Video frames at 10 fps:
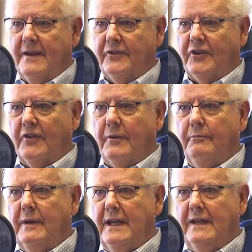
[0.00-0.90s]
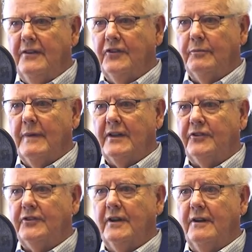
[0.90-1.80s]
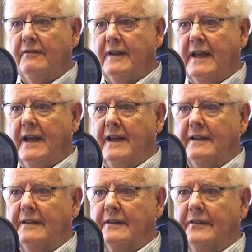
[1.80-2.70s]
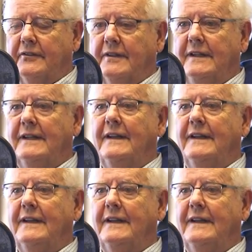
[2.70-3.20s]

So the means must serve the ends.